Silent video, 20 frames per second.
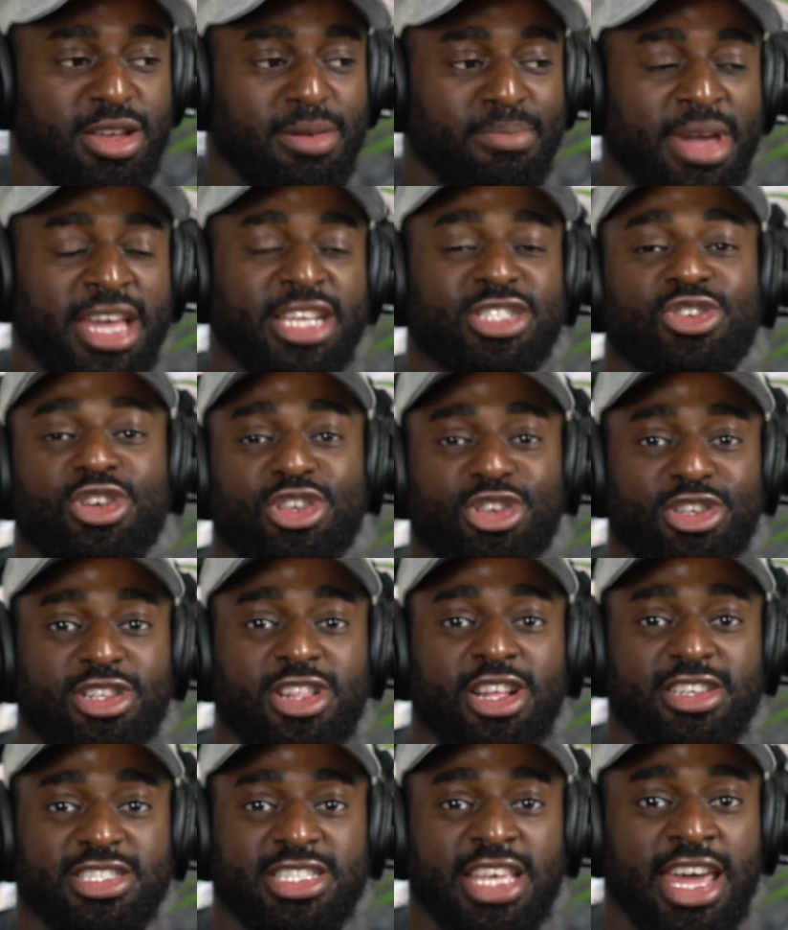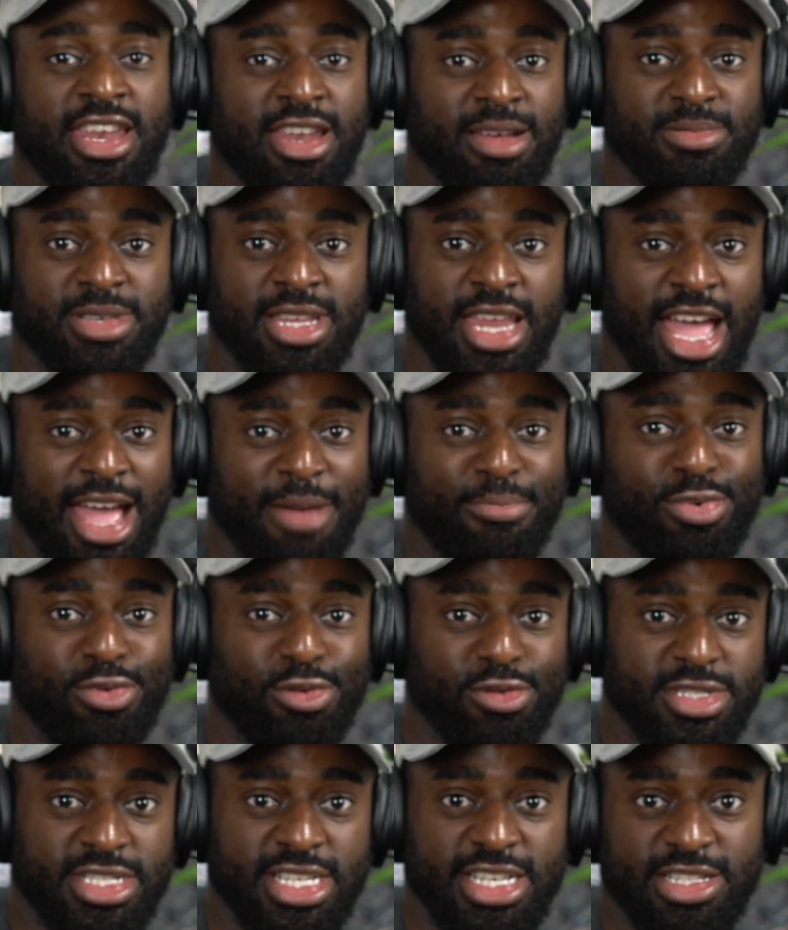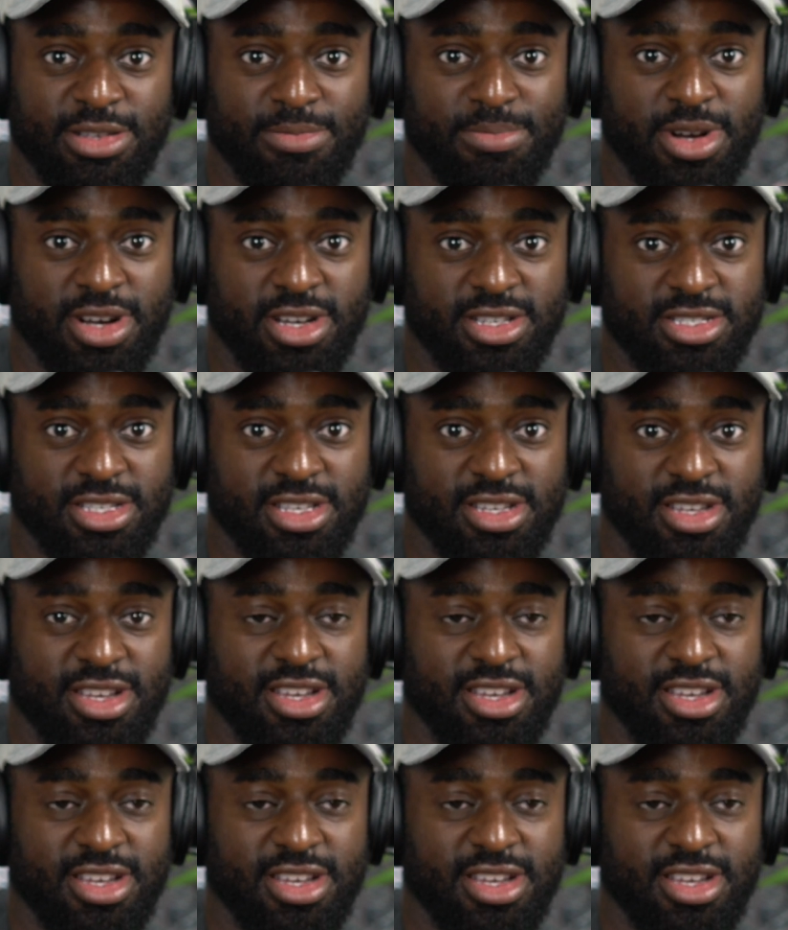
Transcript: make sure you sign up to the Apple season pass.